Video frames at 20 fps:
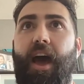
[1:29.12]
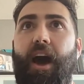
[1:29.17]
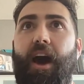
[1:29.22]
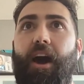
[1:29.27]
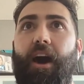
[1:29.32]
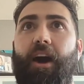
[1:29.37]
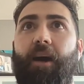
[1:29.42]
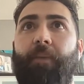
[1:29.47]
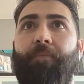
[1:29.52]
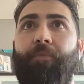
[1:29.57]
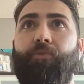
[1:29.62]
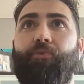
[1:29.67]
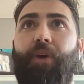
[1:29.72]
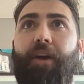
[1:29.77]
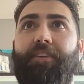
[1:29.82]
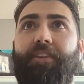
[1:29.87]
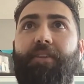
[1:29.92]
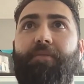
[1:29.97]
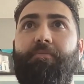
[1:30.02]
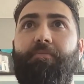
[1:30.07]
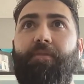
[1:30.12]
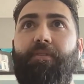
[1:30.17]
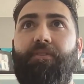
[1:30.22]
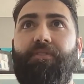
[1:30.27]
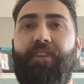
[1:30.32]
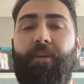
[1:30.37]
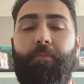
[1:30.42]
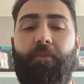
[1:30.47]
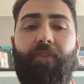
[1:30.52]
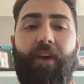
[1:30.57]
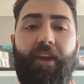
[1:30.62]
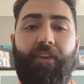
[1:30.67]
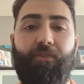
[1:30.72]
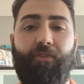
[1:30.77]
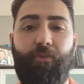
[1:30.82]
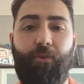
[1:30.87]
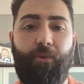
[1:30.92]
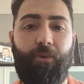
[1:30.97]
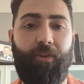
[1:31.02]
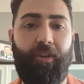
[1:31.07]
So I did some of high
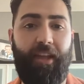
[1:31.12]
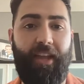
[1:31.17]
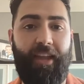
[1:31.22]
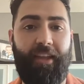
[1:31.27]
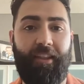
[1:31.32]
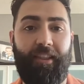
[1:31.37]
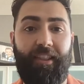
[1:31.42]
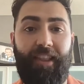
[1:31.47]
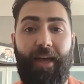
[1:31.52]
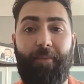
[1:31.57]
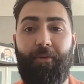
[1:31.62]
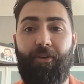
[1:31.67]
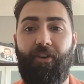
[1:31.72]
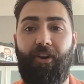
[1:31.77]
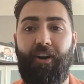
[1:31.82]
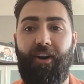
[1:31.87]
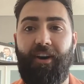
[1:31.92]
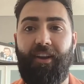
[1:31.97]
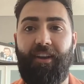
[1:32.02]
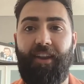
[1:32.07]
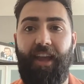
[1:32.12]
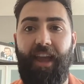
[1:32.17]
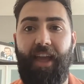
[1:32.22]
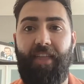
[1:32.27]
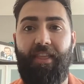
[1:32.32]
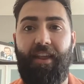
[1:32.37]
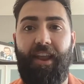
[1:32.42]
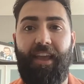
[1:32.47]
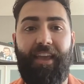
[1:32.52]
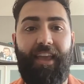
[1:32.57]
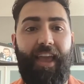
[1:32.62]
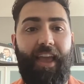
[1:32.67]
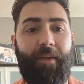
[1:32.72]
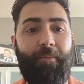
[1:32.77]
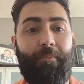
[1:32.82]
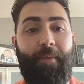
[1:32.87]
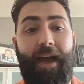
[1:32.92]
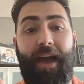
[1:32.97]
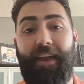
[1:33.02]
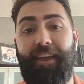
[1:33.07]
school in Lebanon, and then I
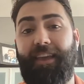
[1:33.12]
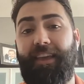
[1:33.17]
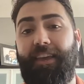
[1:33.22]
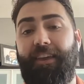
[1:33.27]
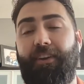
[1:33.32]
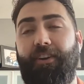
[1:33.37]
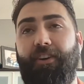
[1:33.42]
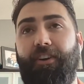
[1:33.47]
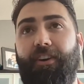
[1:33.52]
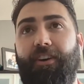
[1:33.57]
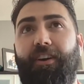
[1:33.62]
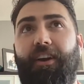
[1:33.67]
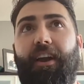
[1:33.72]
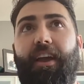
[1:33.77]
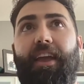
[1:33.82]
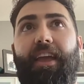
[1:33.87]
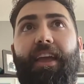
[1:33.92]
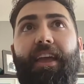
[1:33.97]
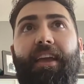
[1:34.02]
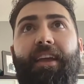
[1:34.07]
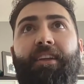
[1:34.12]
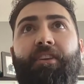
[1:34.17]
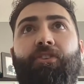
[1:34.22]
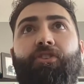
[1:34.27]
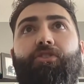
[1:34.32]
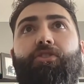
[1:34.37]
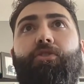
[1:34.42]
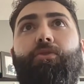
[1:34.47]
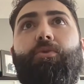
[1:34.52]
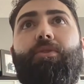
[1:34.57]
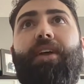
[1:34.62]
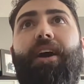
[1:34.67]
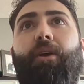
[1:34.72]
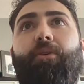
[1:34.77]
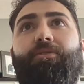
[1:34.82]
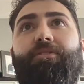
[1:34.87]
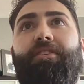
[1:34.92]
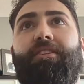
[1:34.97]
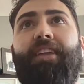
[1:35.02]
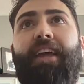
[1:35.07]
came back here in
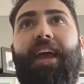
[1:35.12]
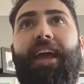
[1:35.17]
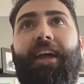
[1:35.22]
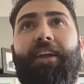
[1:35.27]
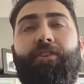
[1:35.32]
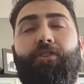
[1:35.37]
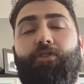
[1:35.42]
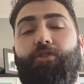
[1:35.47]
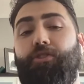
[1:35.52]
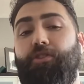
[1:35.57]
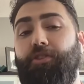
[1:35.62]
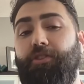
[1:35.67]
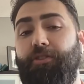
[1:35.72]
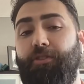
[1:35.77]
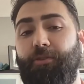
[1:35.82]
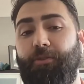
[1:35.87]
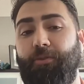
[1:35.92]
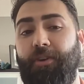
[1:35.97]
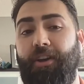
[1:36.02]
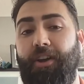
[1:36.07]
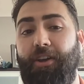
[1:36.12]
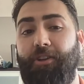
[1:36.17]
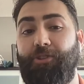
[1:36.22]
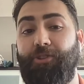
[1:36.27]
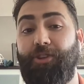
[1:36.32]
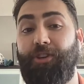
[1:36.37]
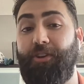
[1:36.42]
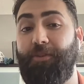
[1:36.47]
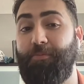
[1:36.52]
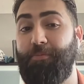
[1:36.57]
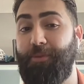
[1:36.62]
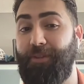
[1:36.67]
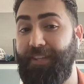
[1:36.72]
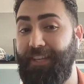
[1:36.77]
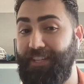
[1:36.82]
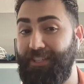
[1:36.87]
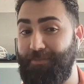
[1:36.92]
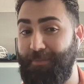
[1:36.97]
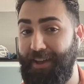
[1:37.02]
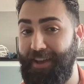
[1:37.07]
2002 to
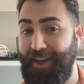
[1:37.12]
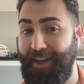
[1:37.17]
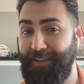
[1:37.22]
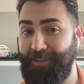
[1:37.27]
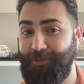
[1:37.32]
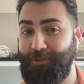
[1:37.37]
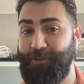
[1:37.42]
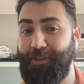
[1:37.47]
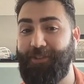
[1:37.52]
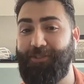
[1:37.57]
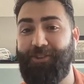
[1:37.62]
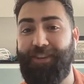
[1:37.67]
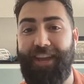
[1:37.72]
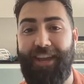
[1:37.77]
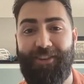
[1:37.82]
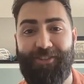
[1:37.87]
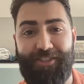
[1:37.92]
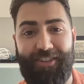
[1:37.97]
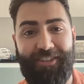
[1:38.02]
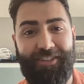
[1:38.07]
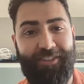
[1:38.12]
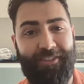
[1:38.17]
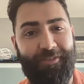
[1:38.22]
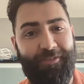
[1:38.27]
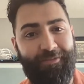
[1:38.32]
complete my high school education.